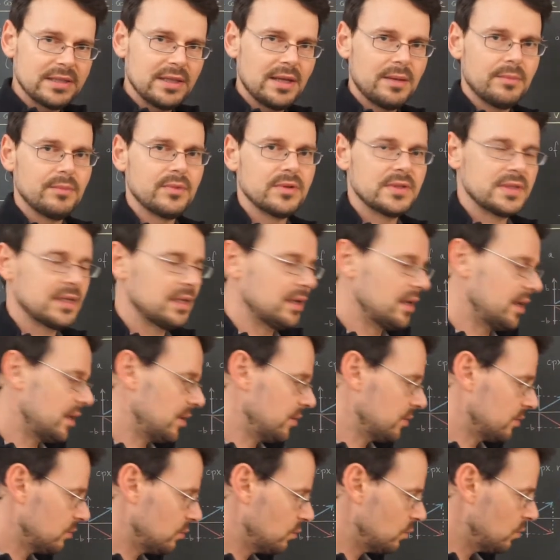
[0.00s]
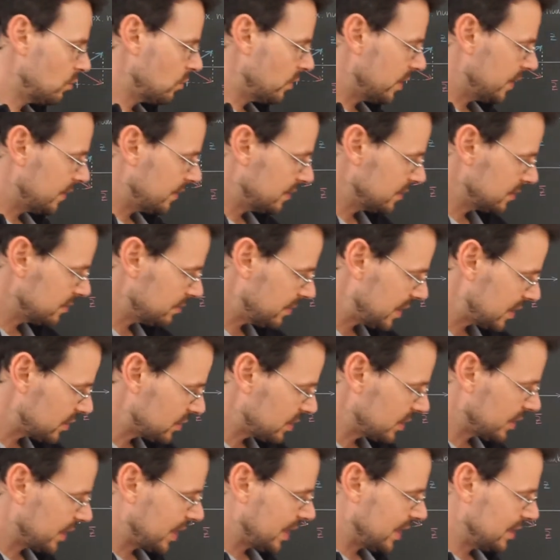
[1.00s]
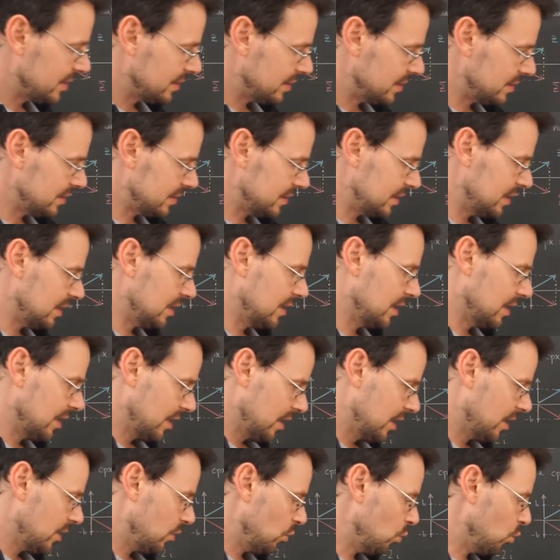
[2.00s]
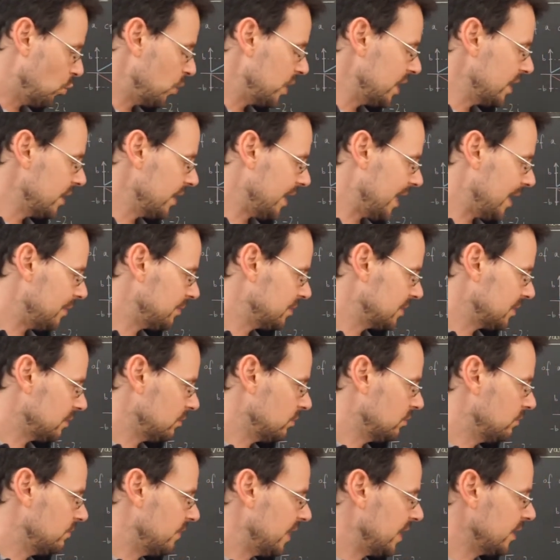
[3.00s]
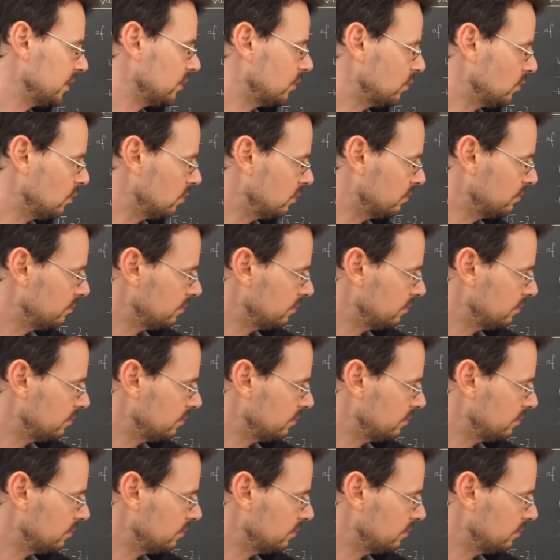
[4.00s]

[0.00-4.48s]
numbers in R2, and the special case is the real absolute value.